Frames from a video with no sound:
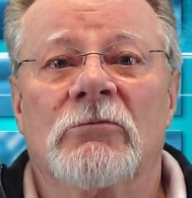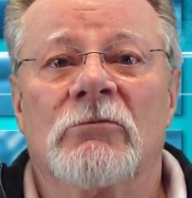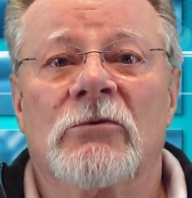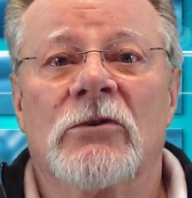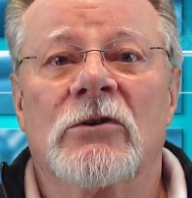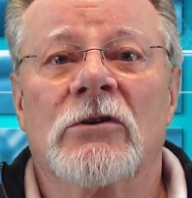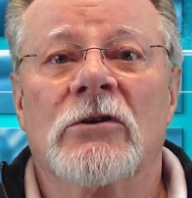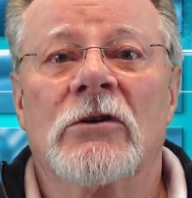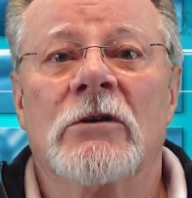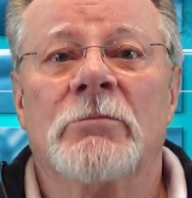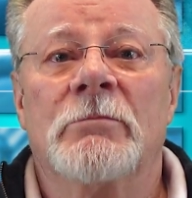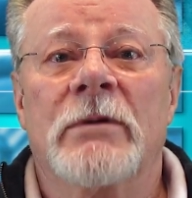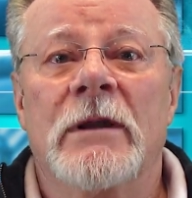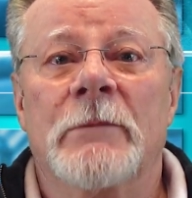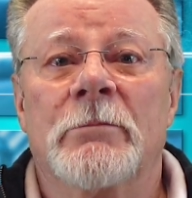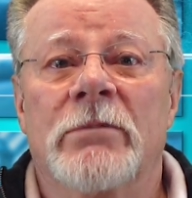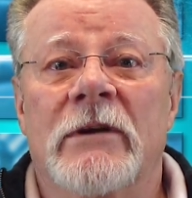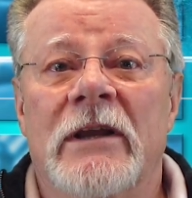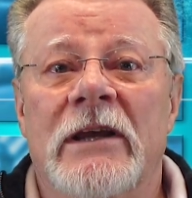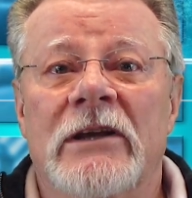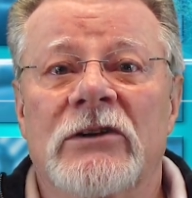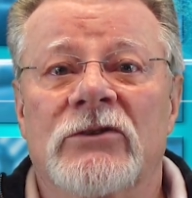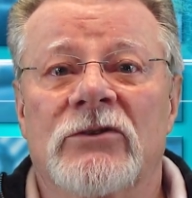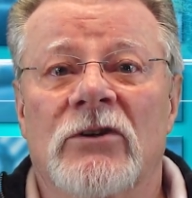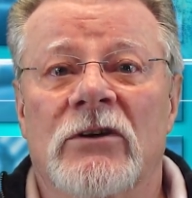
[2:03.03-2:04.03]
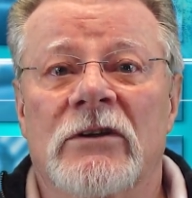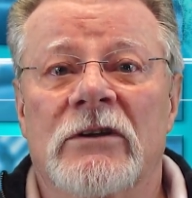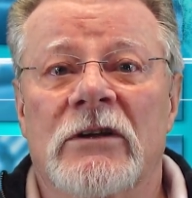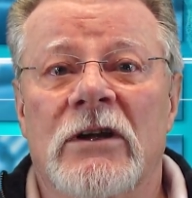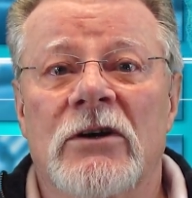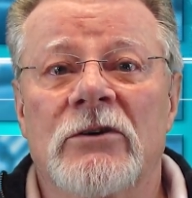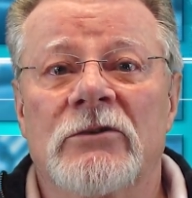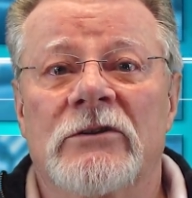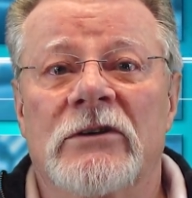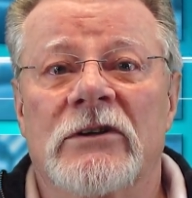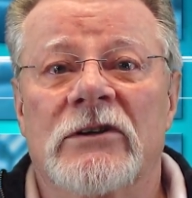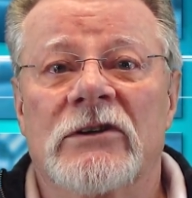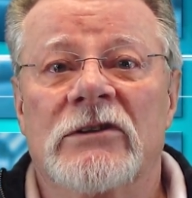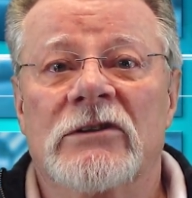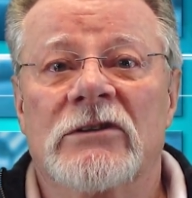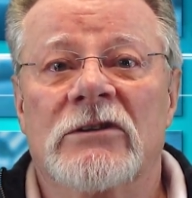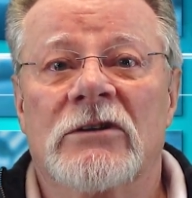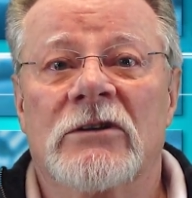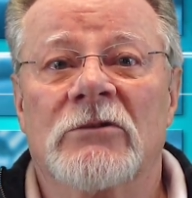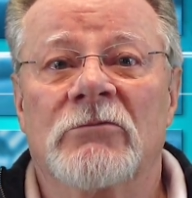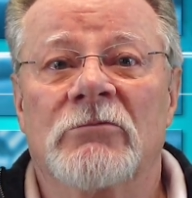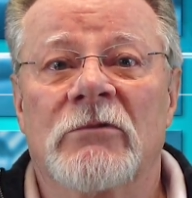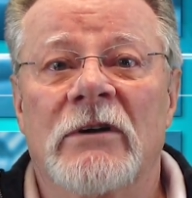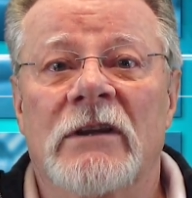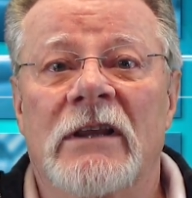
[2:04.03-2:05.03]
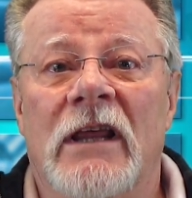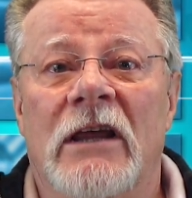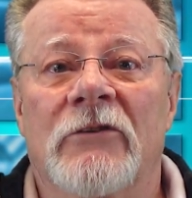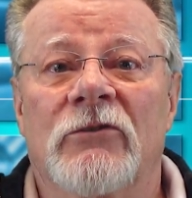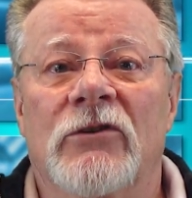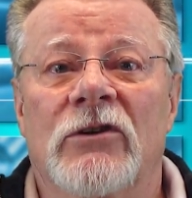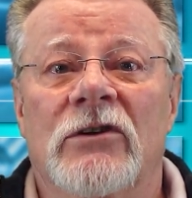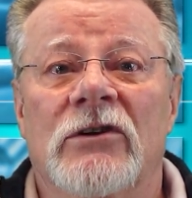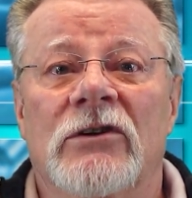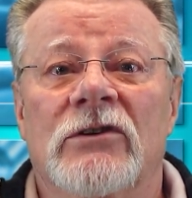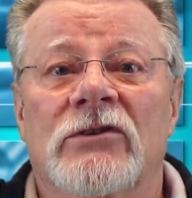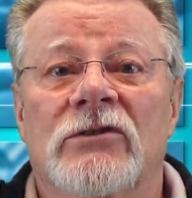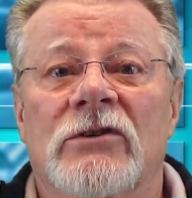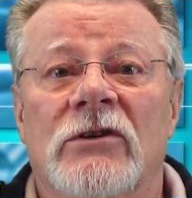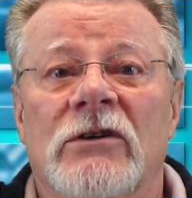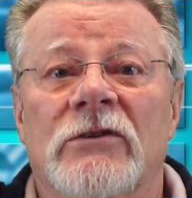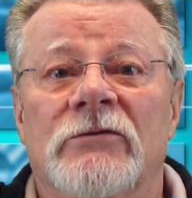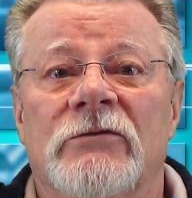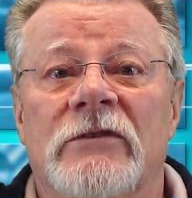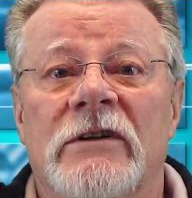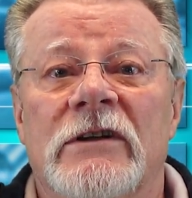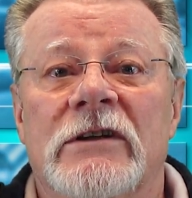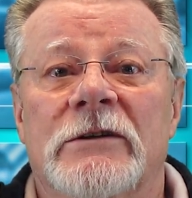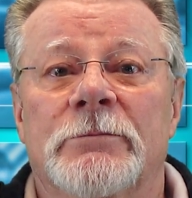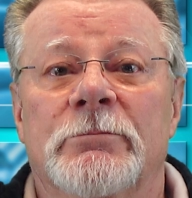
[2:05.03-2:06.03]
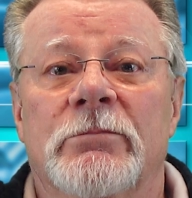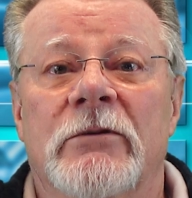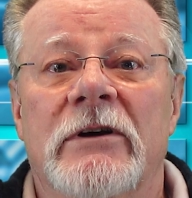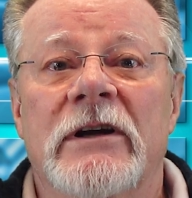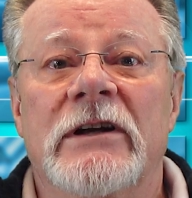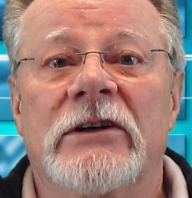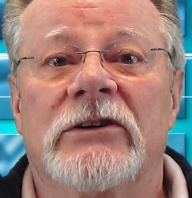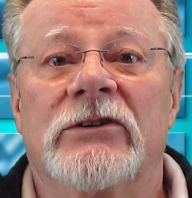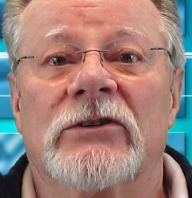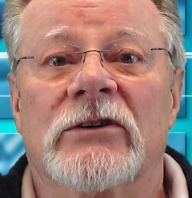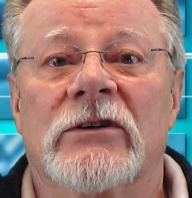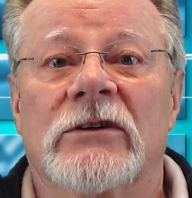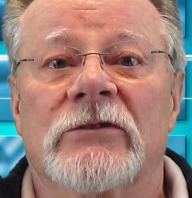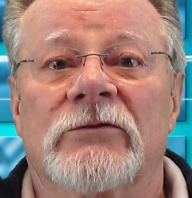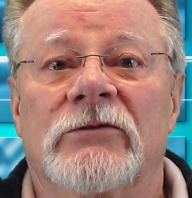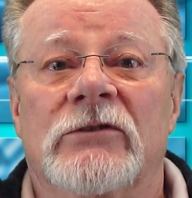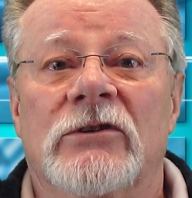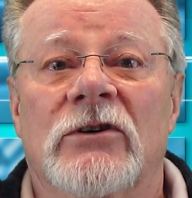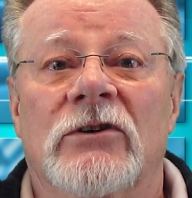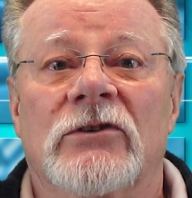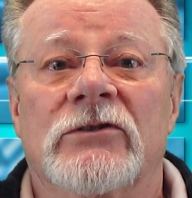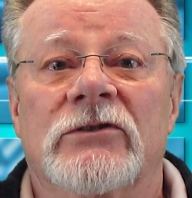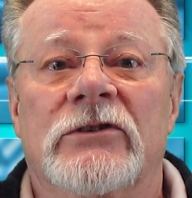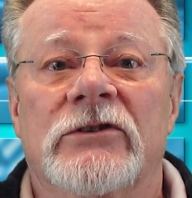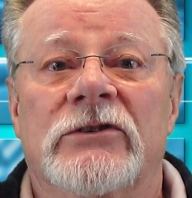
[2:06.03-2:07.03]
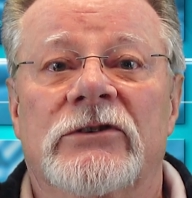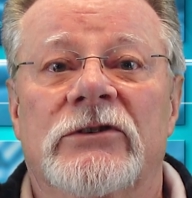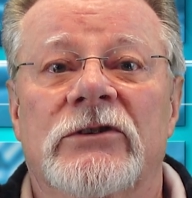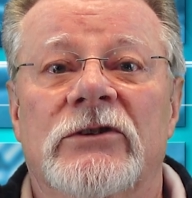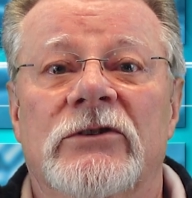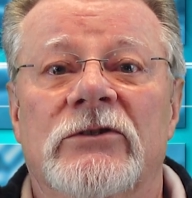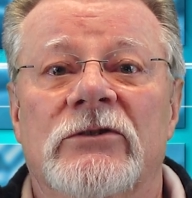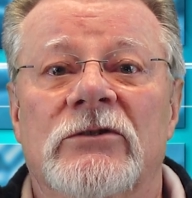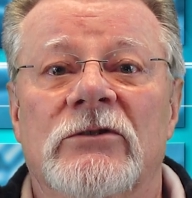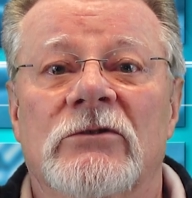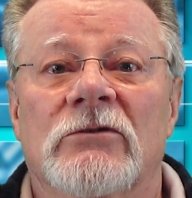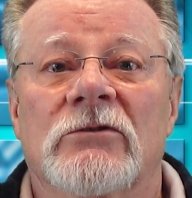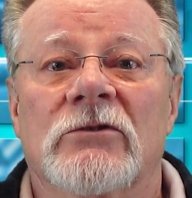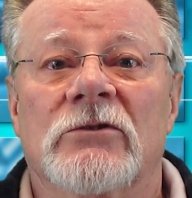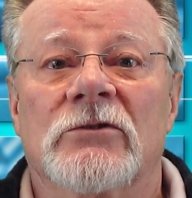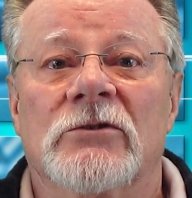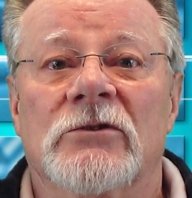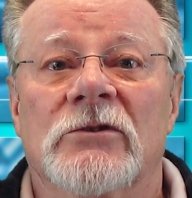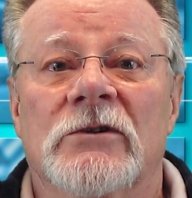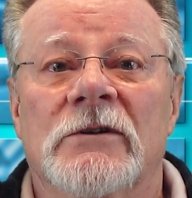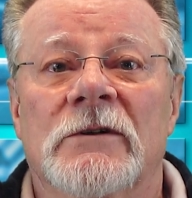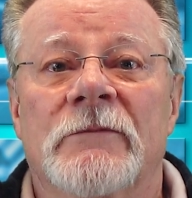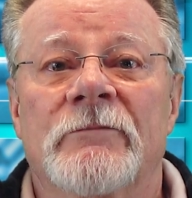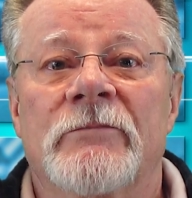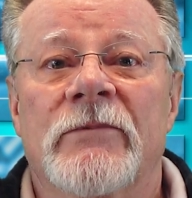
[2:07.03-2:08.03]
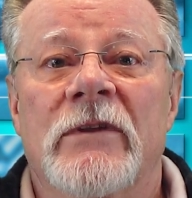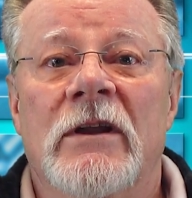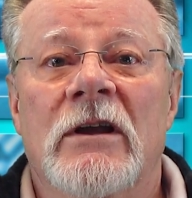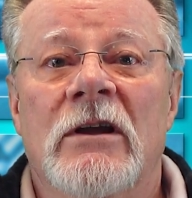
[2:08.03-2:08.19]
will be placed on notice with evidence of this breach of constitutional law,